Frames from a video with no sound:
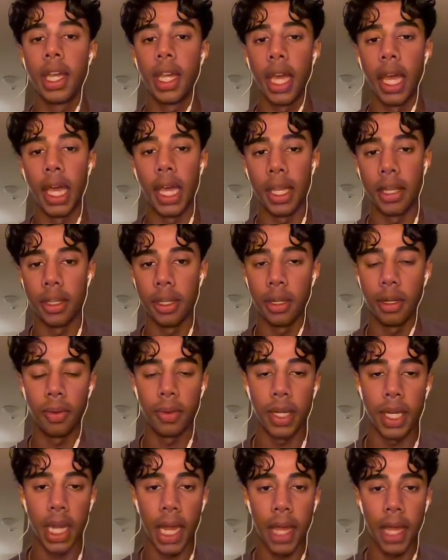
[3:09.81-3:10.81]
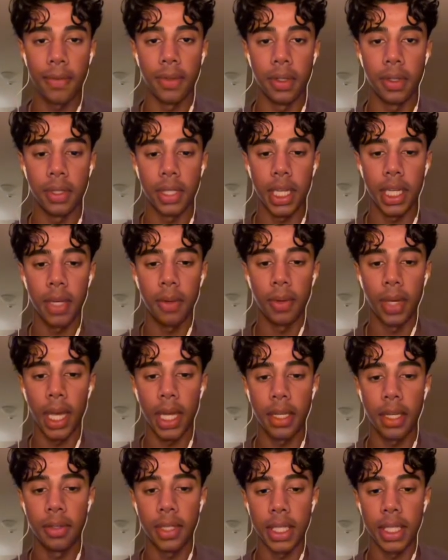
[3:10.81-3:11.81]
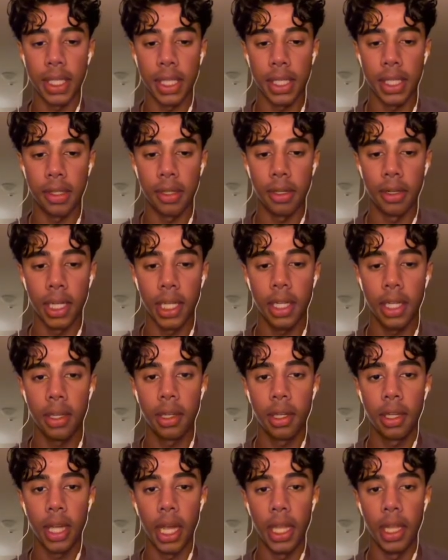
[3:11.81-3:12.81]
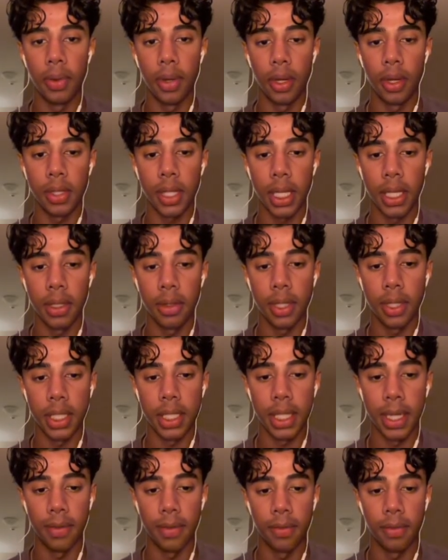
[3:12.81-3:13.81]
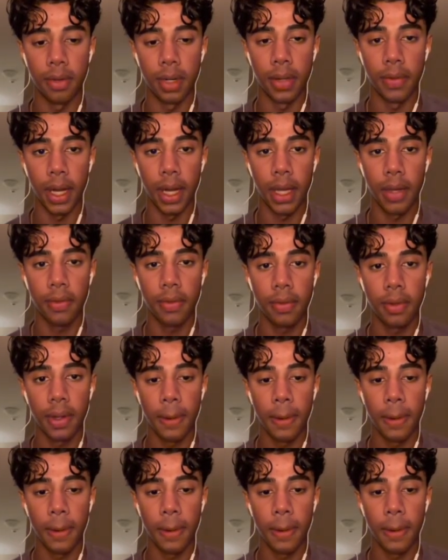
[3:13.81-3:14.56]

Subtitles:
And we did have news today. We had news at 6:30, and then we also had news at 7:45.